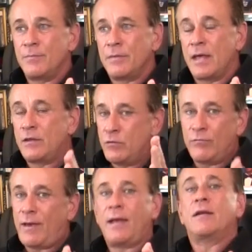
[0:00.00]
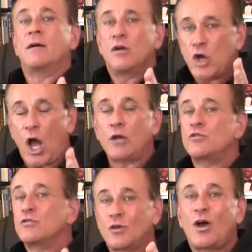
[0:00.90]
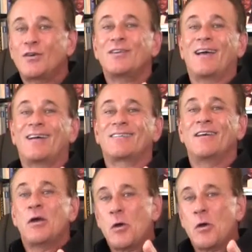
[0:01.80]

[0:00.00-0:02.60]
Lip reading: that you've had a conscious contact